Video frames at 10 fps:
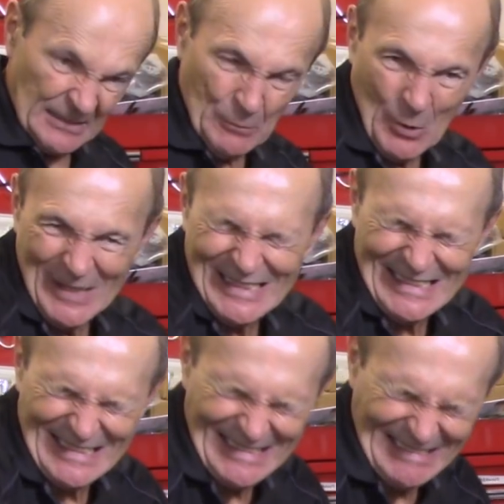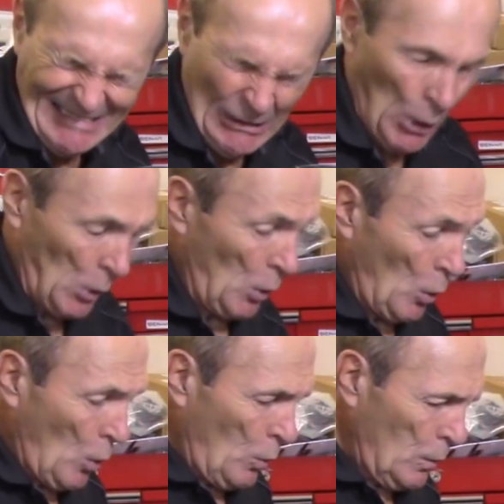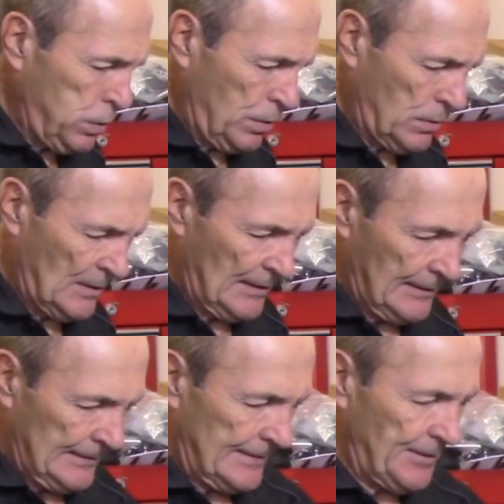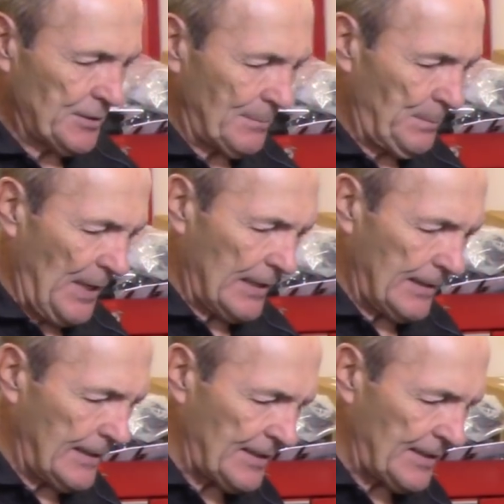more. Oh, and these are big